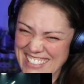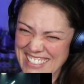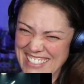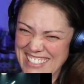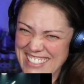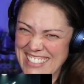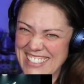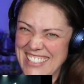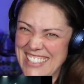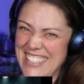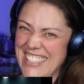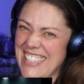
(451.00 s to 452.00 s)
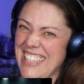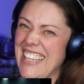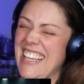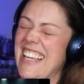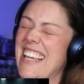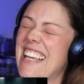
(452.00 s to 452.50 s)

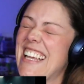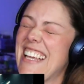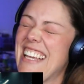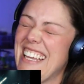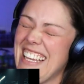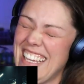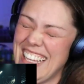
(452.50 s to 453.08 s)
(silent)